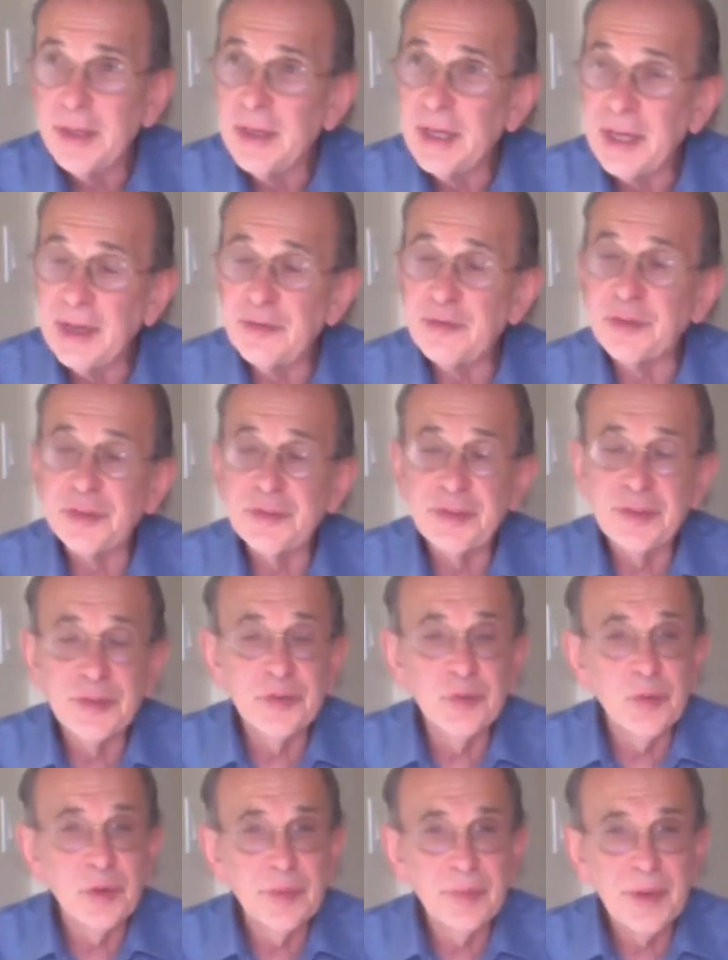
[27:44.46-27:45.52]
inferences
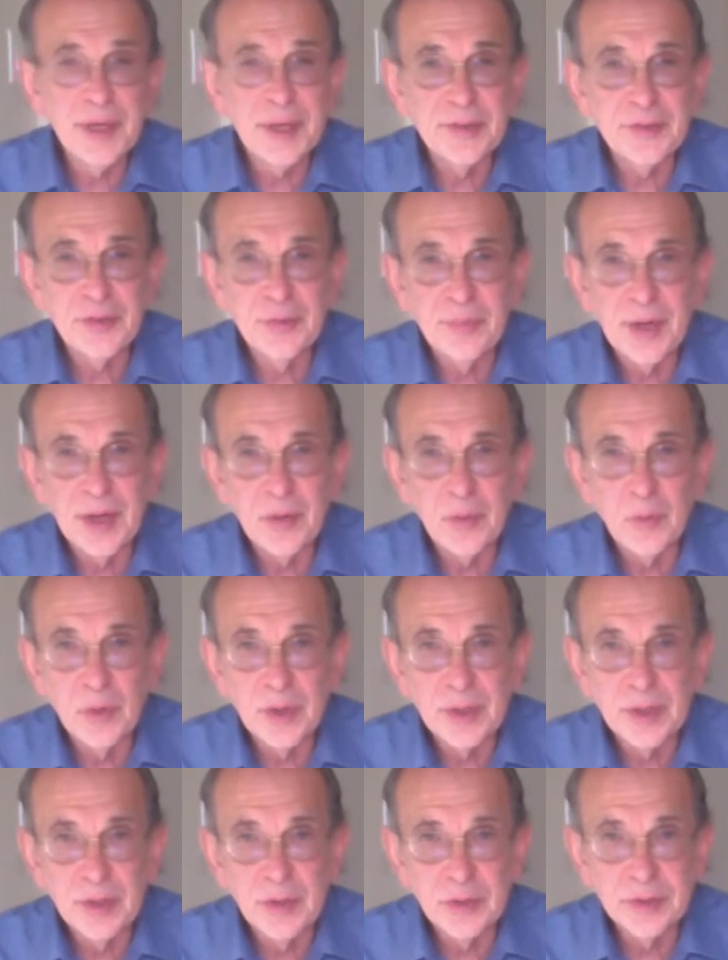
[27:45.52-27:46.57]
one makes about
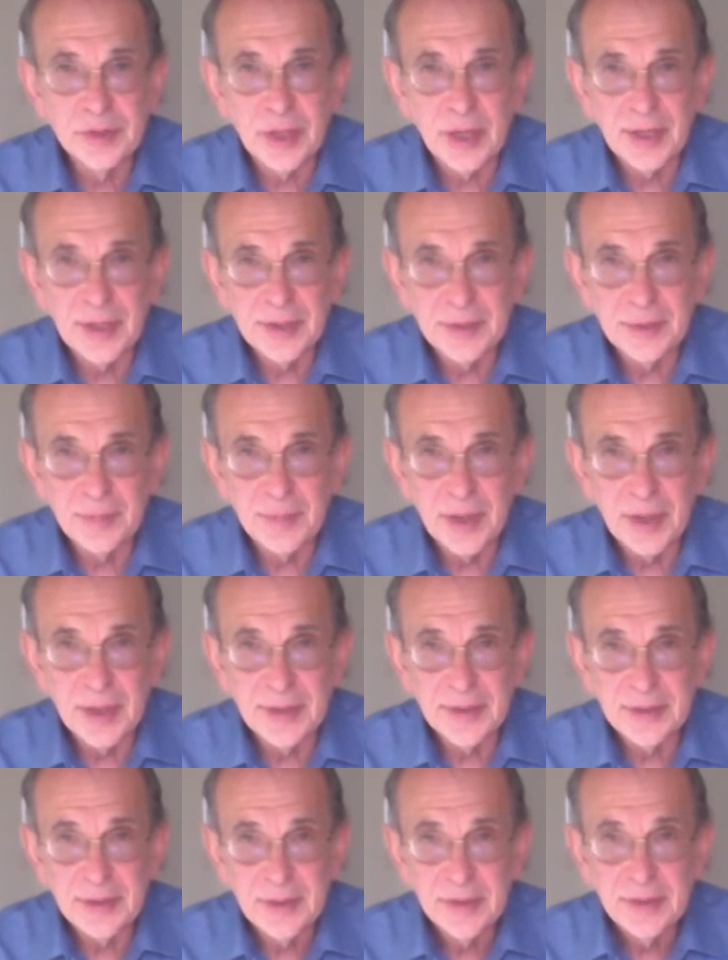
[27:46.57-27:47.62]
what goes on in the mind,
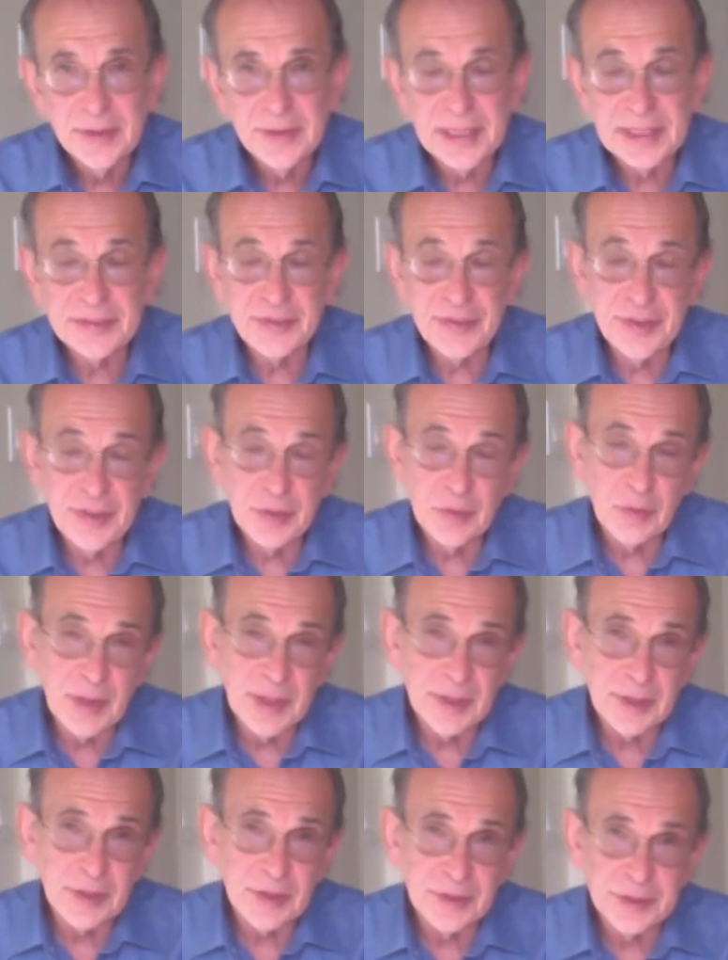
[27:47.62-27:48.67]
that's
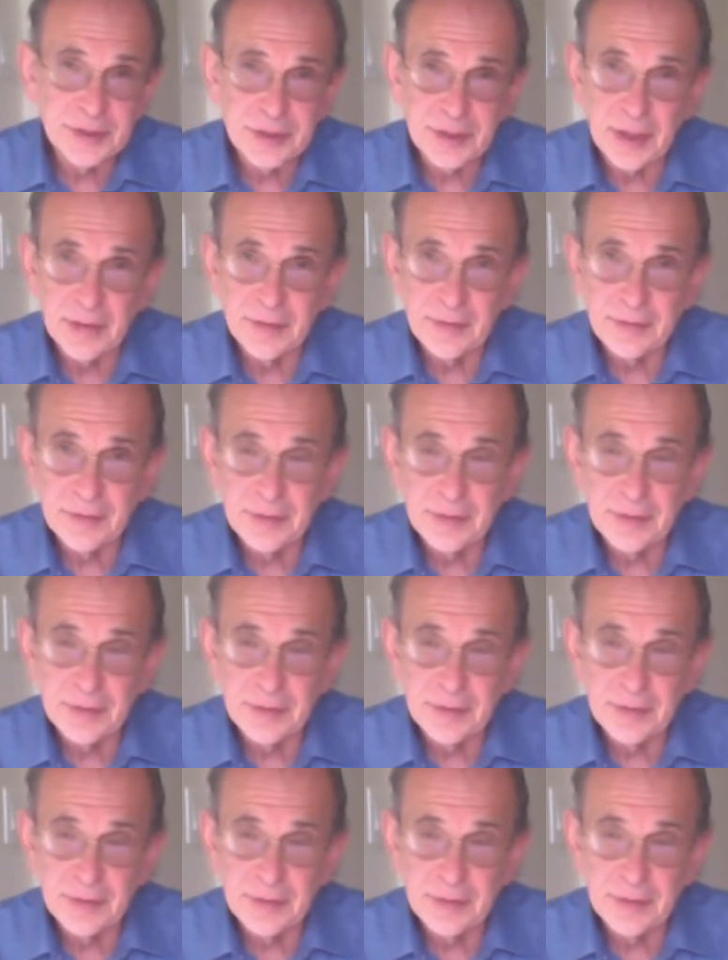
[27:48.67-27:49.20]
theoretical stuff.